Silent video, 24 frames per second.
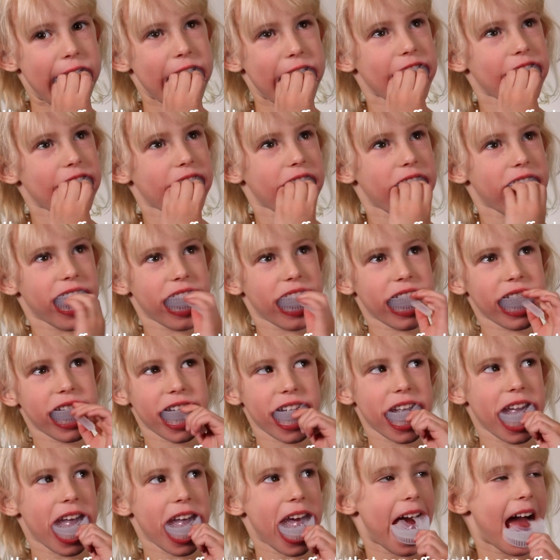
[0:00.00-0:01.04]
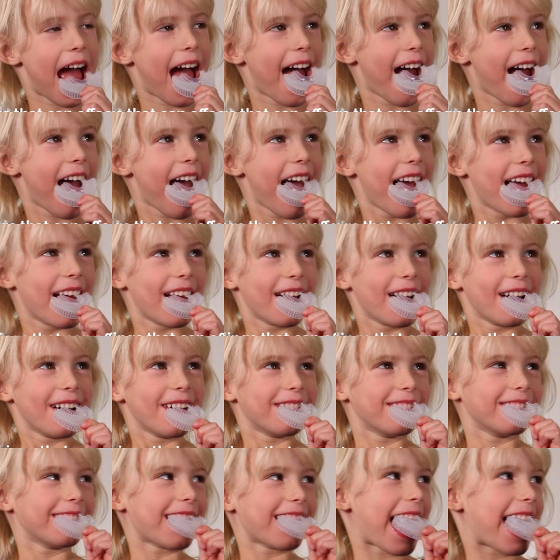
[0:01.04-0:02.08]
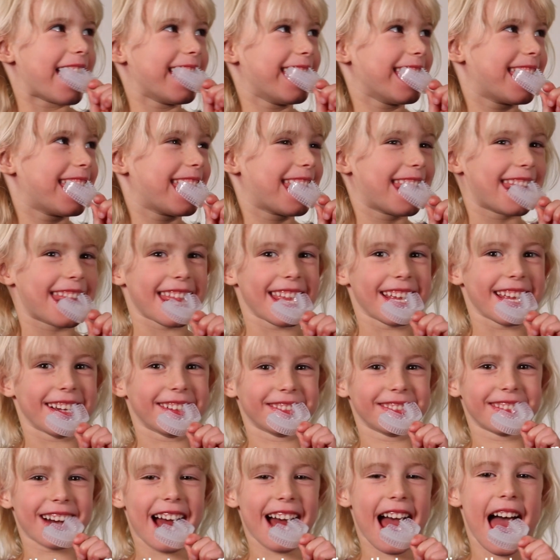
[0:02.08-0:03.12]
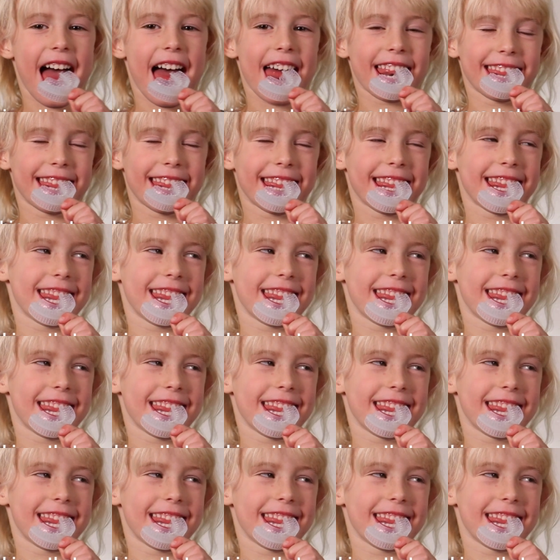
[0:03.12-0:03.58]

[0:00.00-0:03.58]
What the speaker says: with a munchie, and we want to make sure they have the best experience possible.